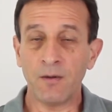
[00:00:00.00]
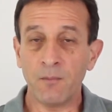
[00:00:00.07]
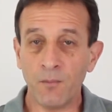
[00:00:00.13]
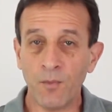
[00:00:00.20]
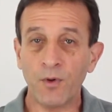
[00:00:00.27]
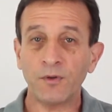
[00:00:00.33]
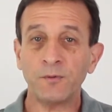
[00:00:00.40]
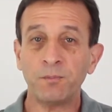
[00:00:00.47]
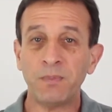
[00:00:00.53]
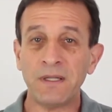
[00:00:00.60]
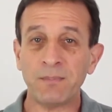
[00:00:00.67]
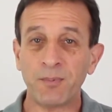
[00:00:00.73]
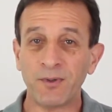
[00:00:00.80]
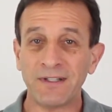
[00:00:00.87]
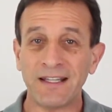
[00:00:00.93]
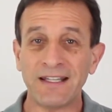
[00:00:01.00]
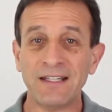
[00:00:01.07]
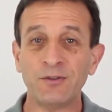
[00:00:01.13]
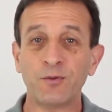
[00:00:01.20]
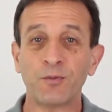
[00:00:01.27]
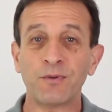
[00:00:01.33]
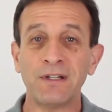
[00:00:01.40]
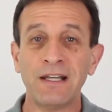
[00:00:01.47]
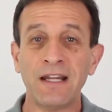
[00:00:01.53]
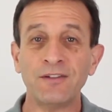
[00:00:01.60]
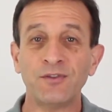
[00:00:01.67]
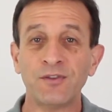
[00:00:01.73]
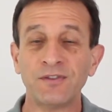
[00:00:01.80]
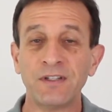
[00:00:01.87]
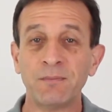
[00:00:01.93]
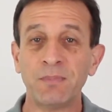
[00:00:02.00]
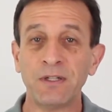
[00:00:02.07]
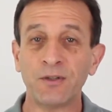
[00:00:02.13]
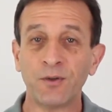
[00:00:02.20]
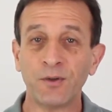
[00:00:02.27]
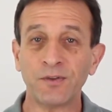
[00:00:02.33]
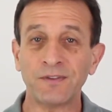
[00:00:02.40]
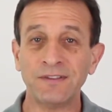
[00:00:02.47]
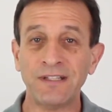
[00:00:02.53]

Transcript: Most people get into relationship because